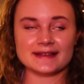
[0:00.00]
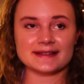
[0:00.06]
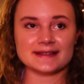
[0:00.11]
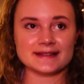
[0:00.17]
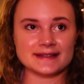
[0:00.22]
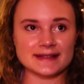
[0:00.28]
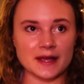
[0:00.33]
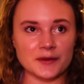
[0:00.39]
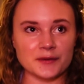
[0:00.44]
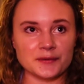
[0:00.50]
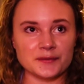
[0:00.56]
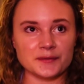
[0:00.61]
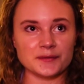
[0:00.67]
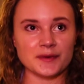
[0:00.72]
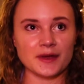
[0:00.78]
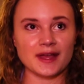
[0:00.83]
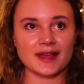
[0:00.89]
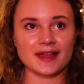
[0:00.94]

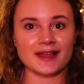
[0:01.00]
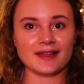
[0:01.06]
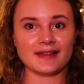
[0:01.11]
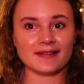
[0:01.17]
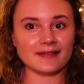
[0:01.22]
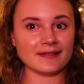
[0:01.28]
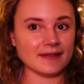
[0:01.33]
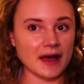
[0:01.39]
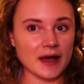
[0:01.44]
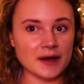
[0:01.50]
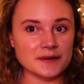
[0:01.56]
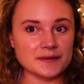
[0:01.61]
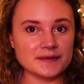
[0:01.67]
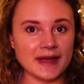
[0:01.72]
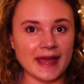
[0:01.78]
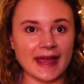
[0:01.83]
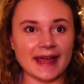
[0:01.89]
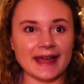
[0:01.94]

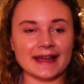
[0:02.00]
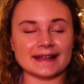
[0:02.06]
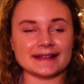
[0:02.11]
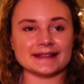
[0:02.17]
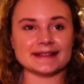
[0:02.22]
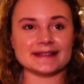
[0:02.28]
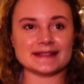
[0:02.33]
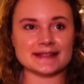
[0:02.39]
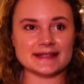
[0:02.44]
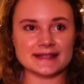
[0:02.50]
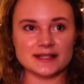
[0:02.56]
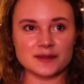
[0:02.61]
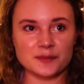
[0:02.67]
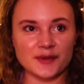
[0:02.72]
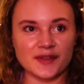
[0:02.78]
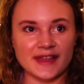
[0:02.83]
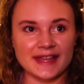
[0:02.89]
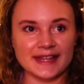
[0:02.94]
self-love and
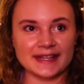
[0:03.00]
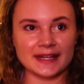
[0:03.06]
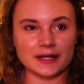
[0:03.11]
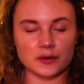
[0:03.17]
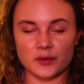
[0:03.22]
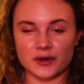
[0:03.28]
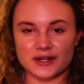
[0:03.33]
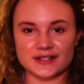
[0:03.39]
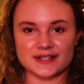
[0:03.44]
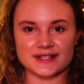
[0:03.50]
discipline in order